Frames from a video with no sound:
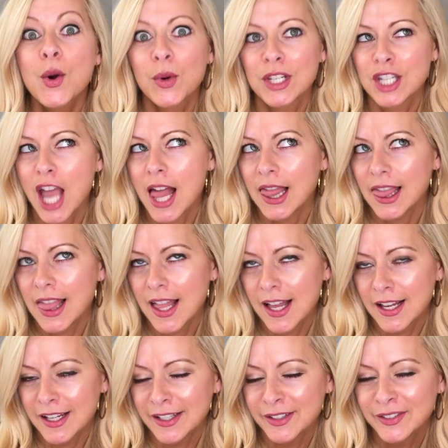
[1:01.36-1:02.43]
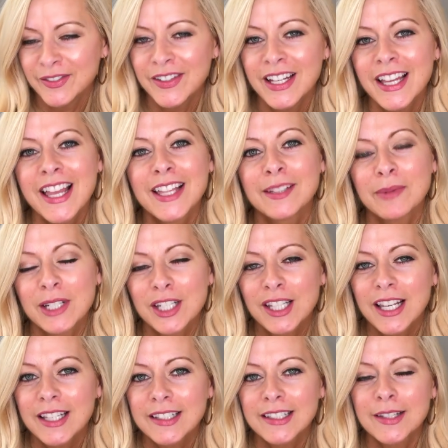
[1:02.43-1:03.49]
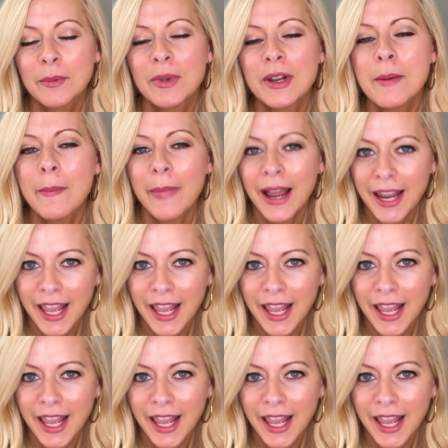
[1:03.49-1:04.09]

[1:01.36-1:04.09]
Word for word: which I love, especially at someone my